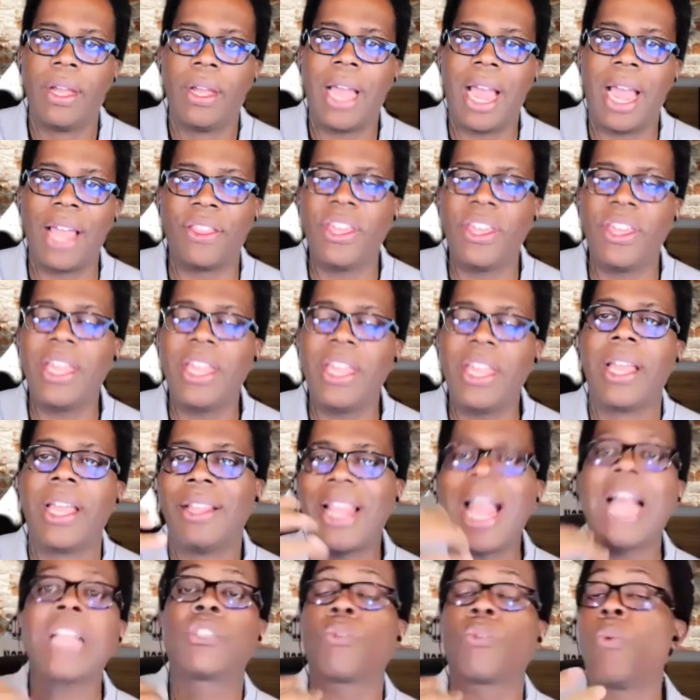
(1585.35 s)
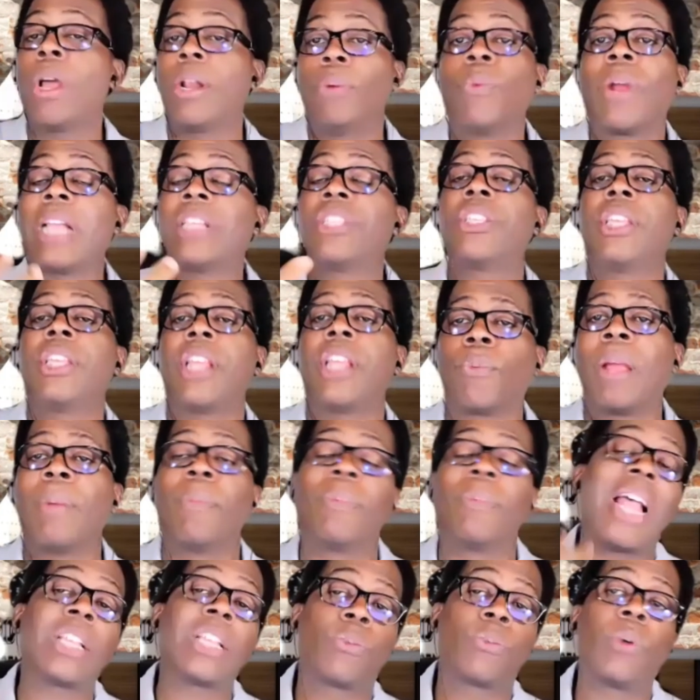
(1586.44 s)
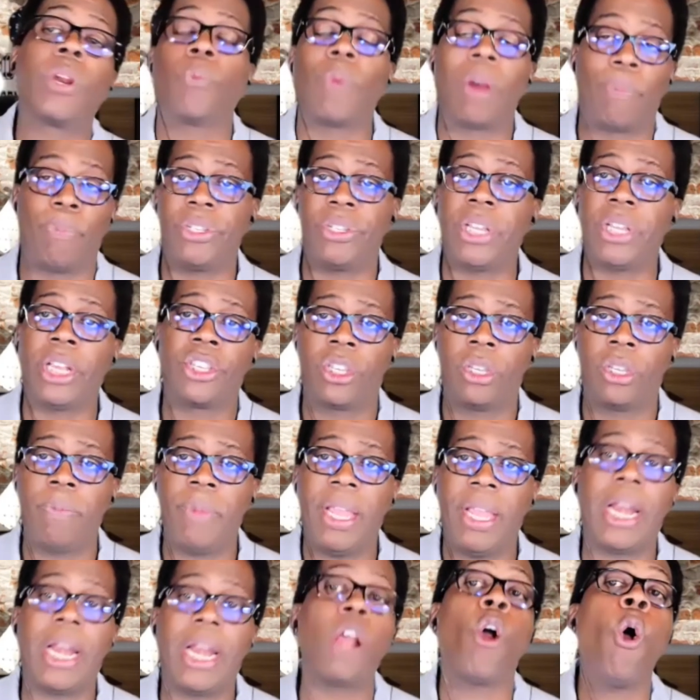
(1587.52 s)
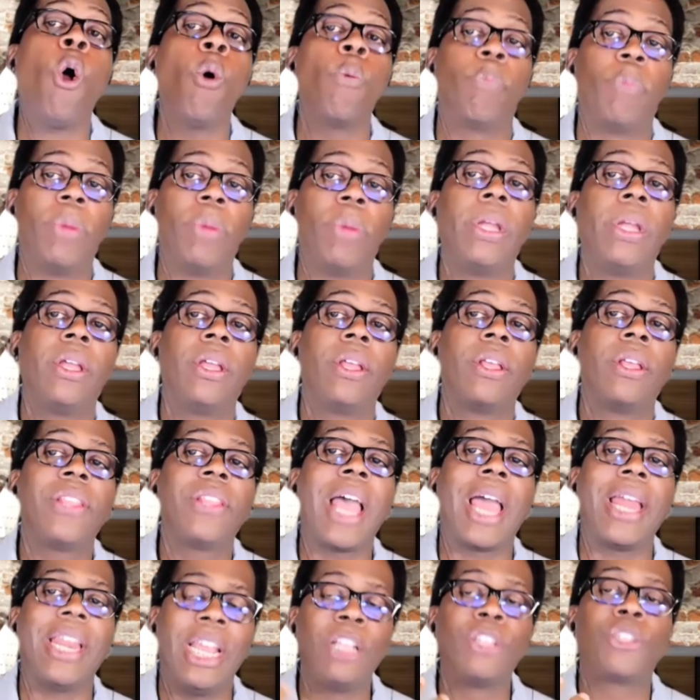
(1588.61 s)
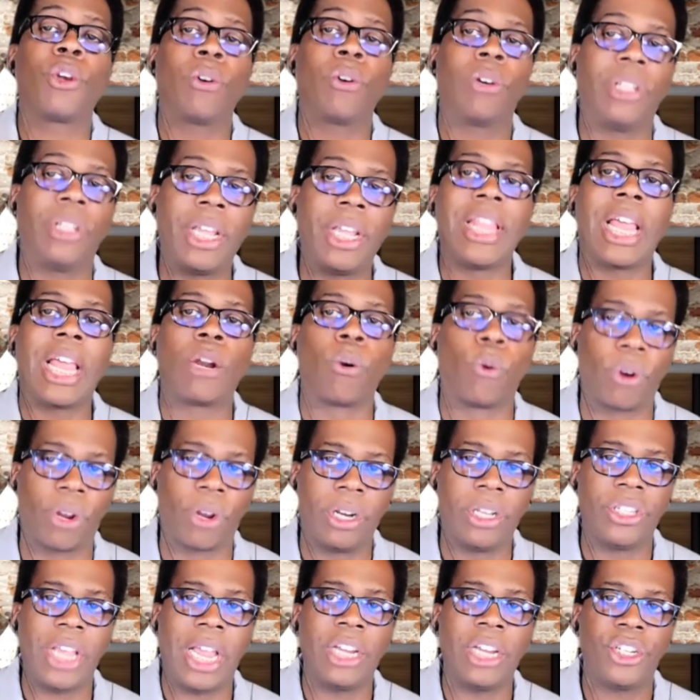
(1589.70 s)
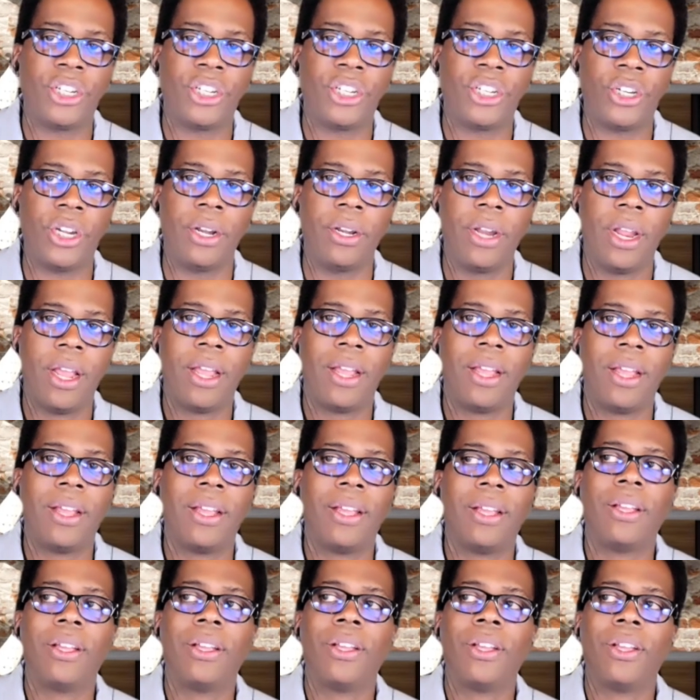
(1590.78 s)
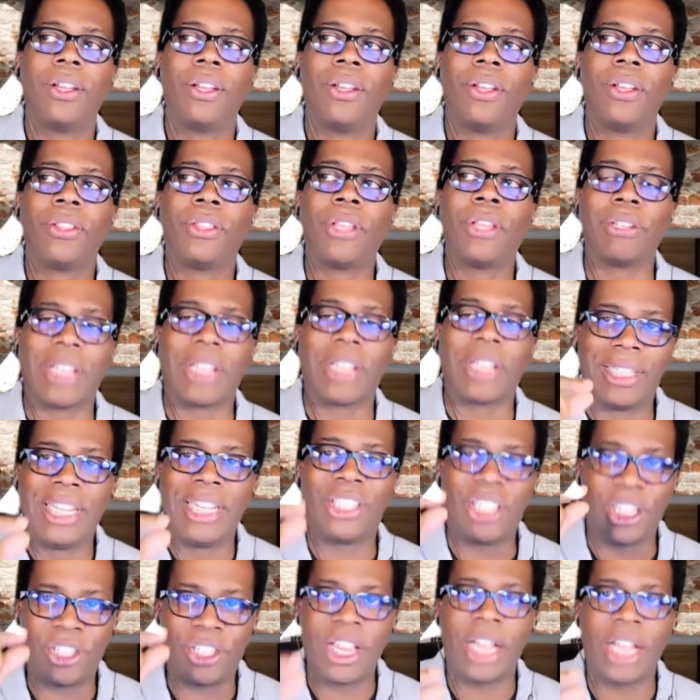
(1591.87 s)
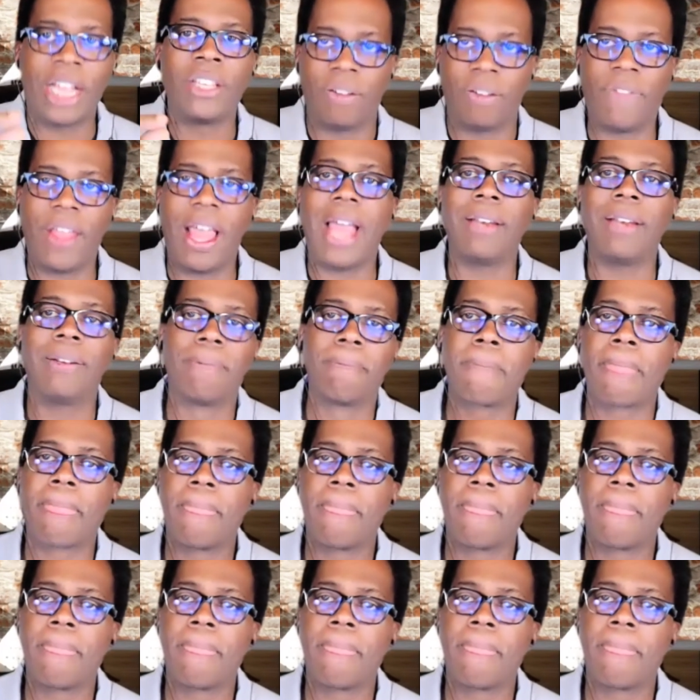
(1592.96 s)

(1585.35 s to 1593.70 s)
I think that's when I see that rainbow, that's what it represents to me. And I hope that internally in that organization, there's at least a sense of that.